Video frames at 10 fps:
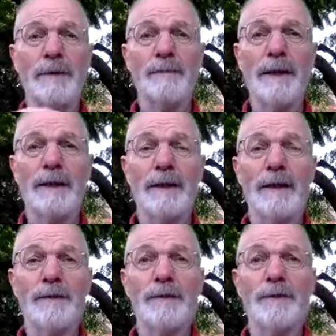the back
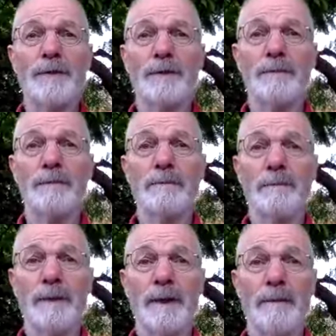arches, you
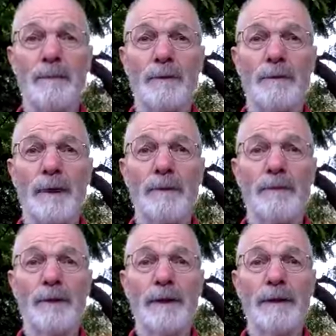become more
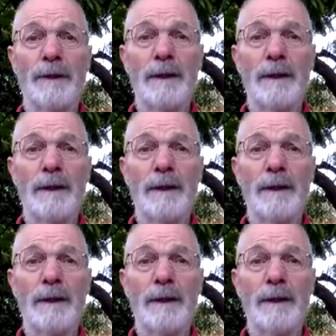upright,